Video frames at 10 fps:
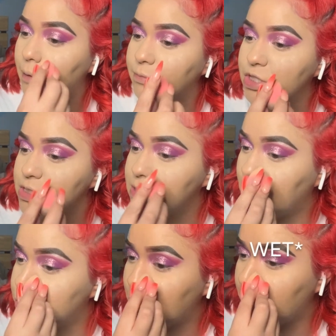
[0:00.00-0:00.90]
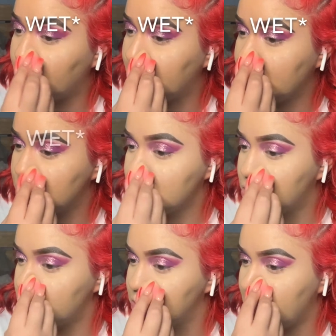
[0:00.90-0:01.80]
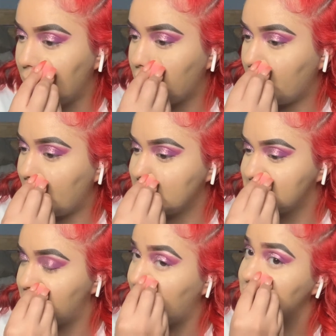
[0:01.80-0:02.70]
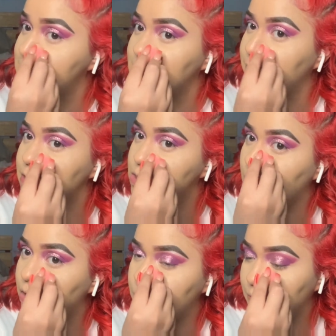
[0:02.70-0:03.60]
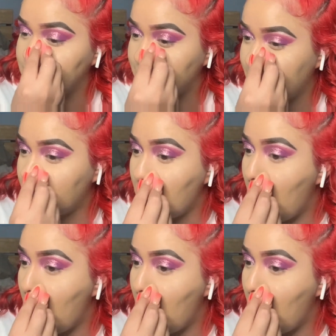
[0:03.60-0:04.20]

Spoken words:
just not dry one and just use that, and you guys might see me start doing that.